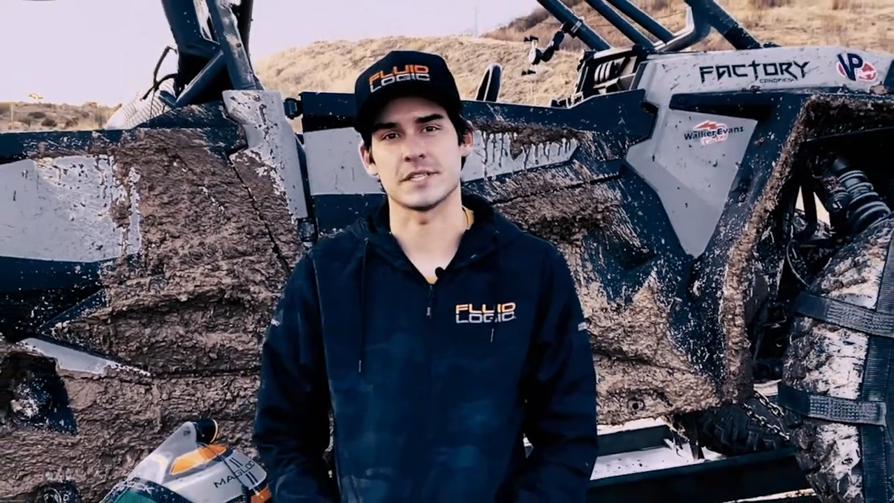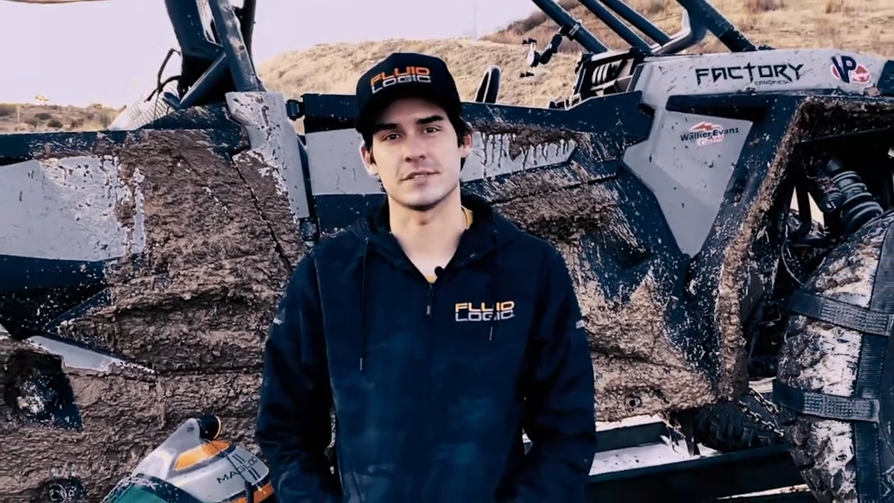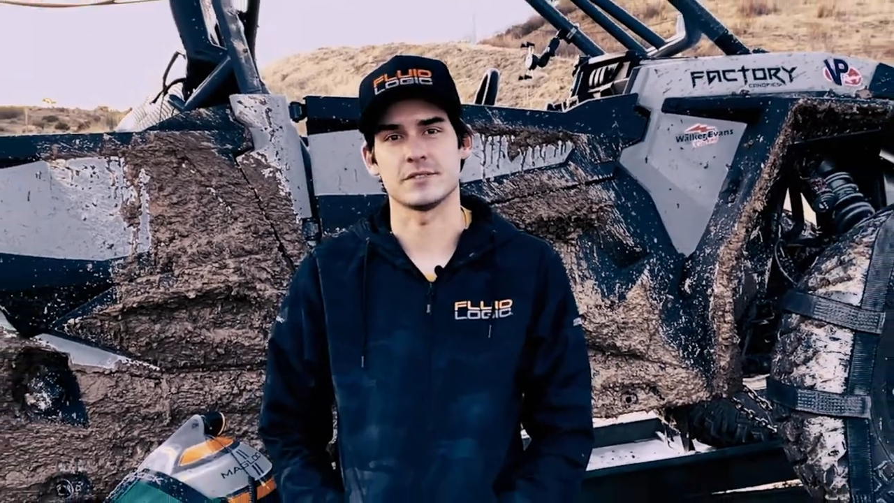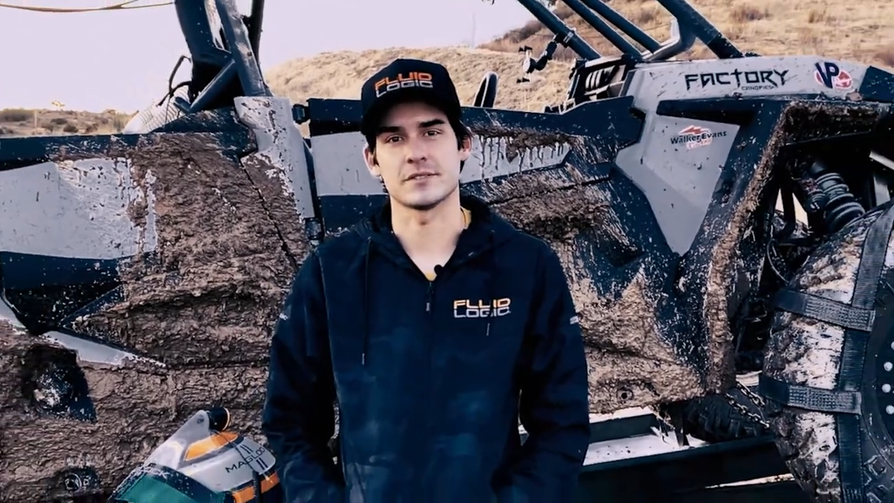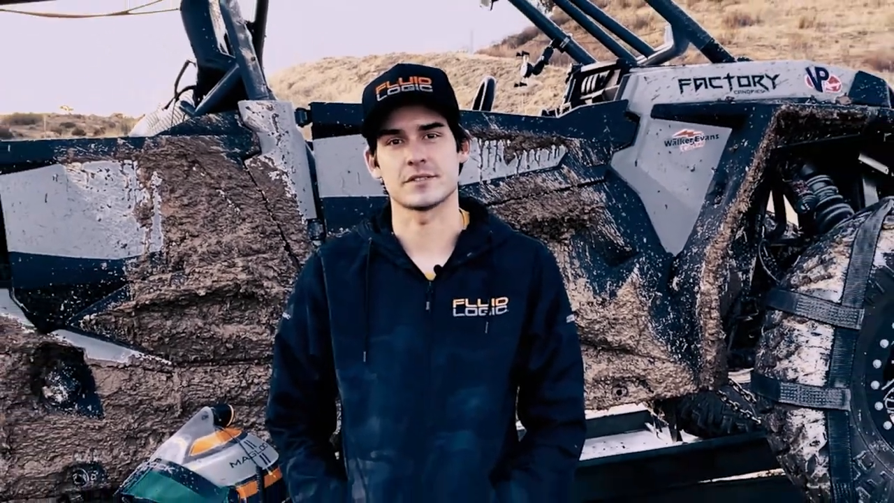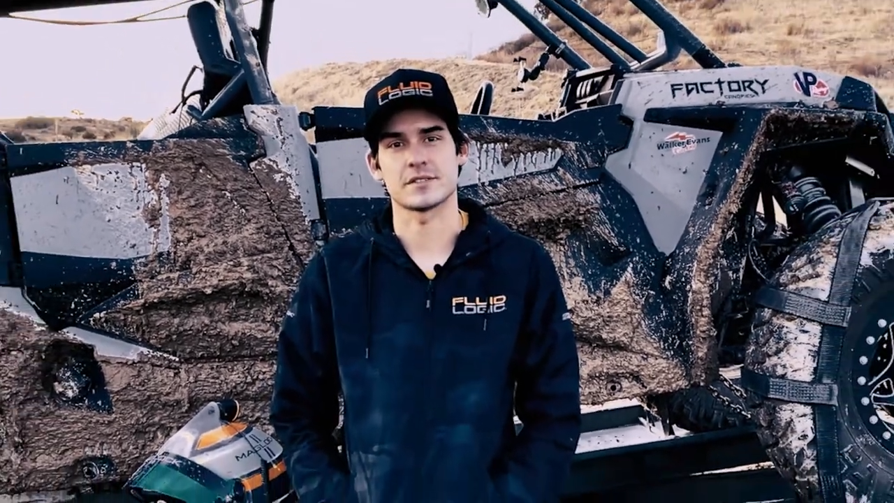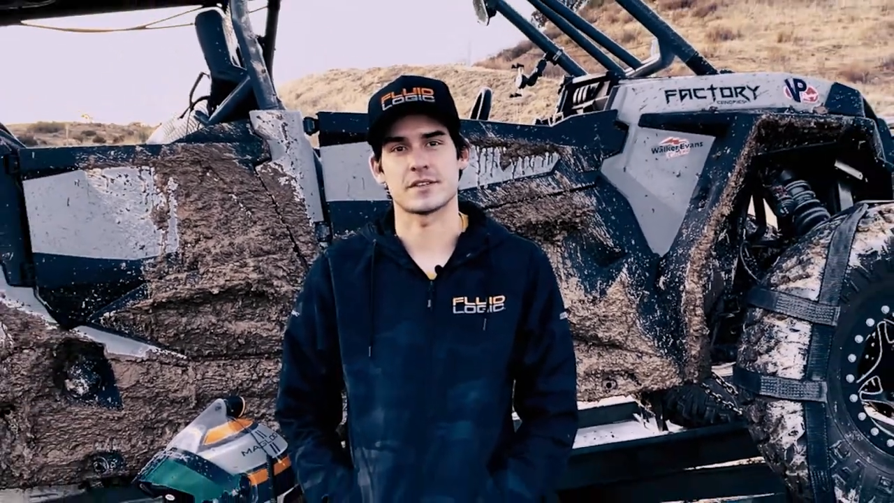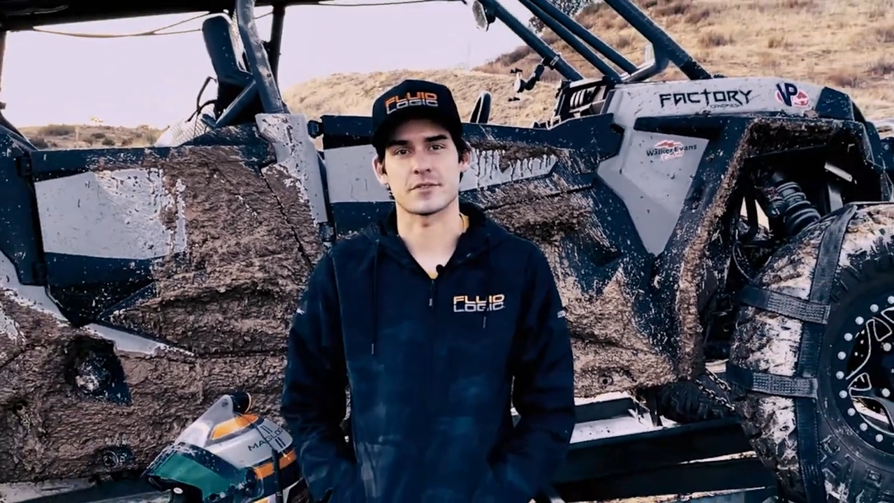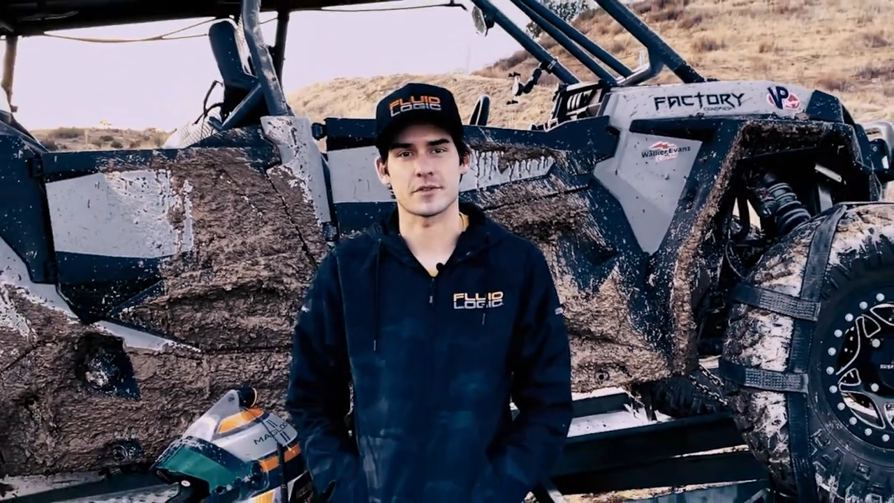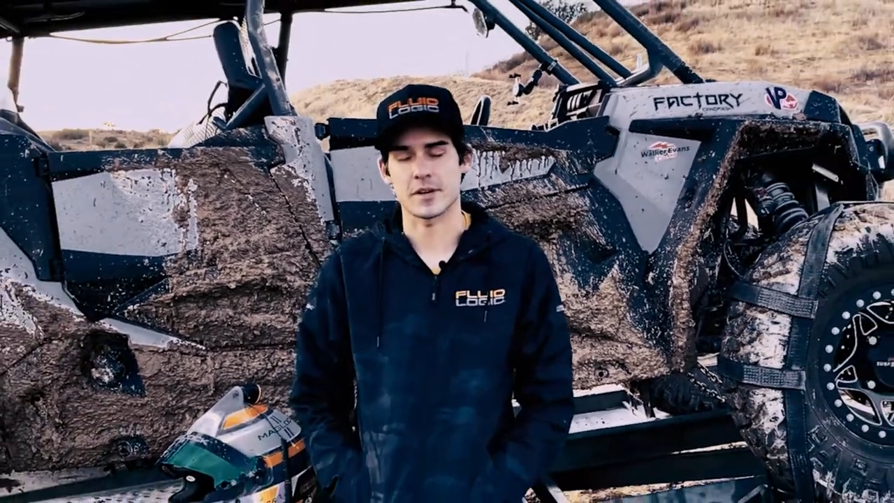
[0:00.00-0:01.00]
deals,
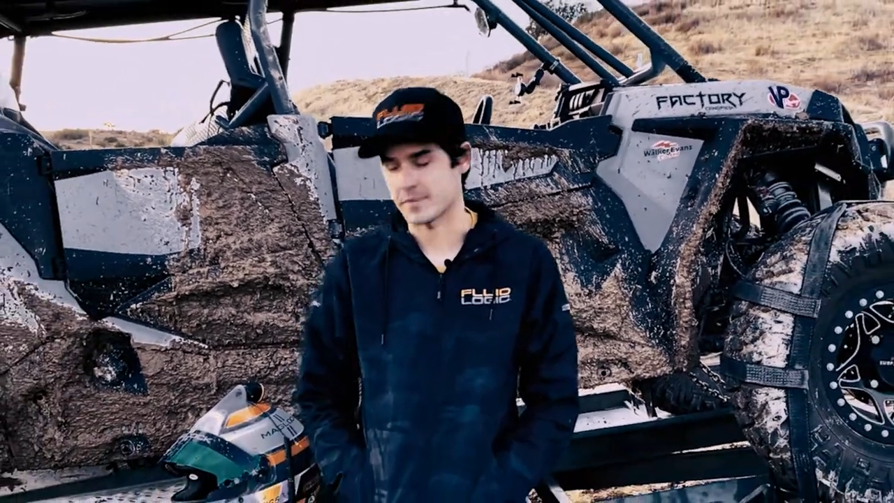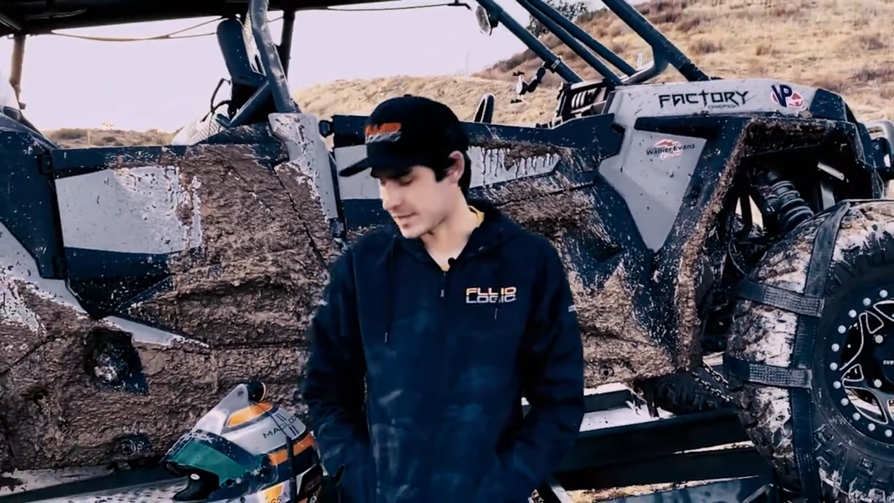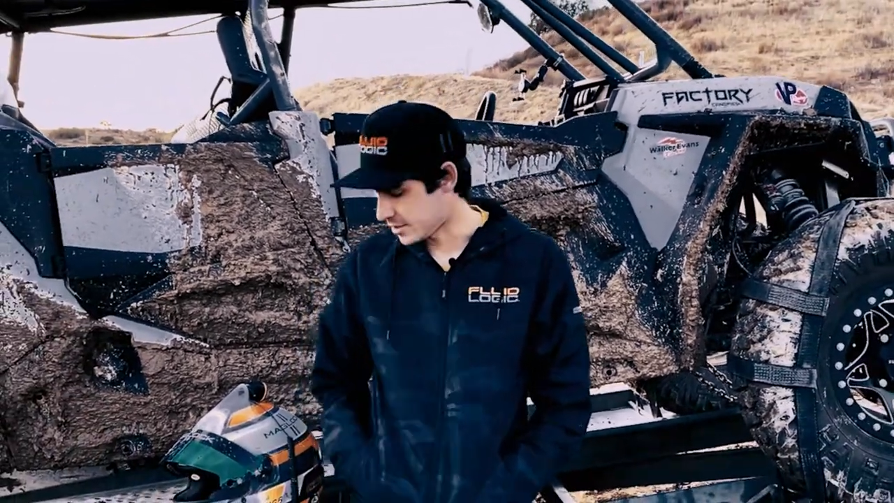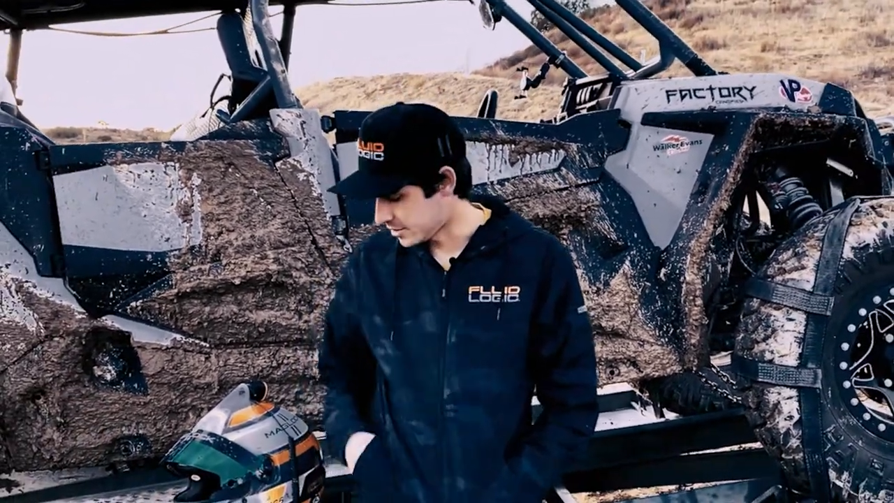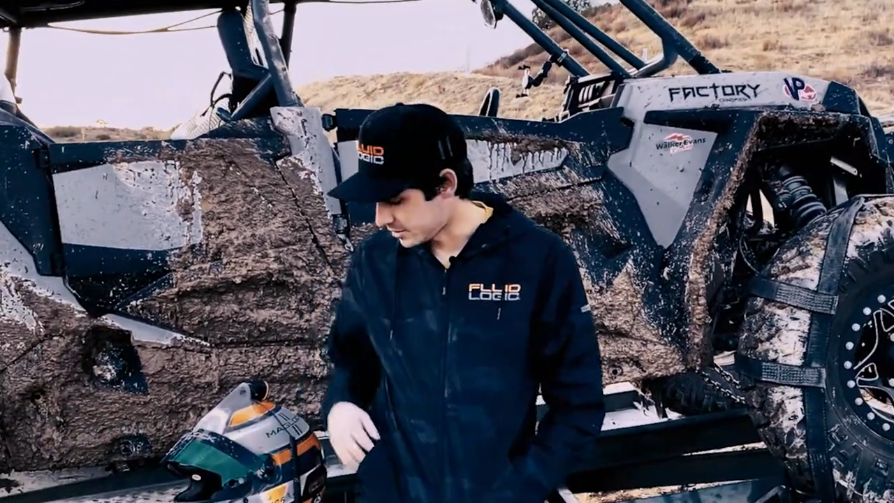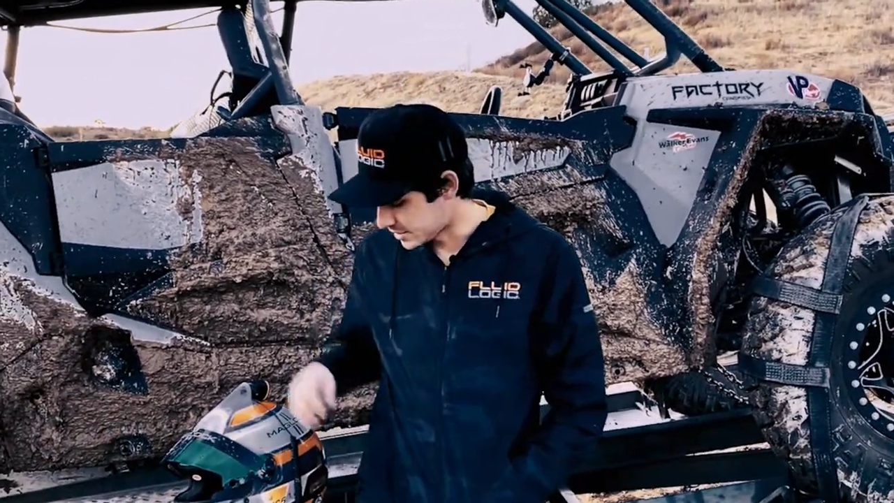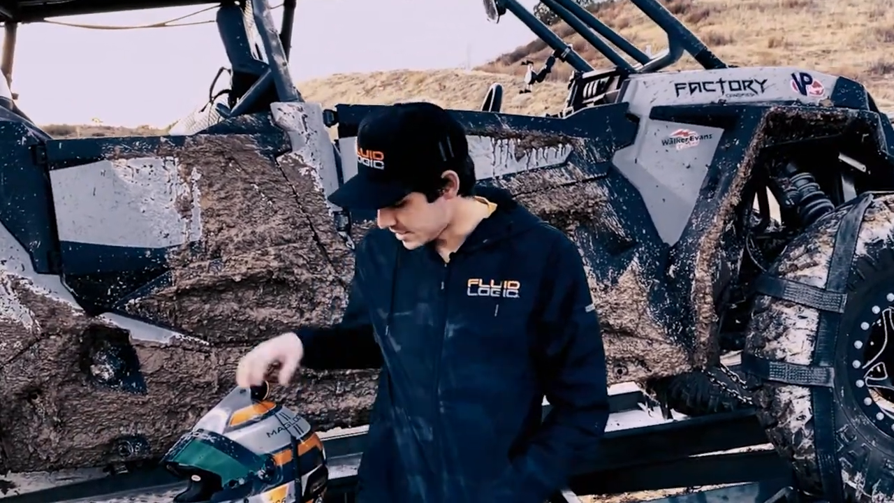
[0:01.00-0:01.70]
uh, through a company called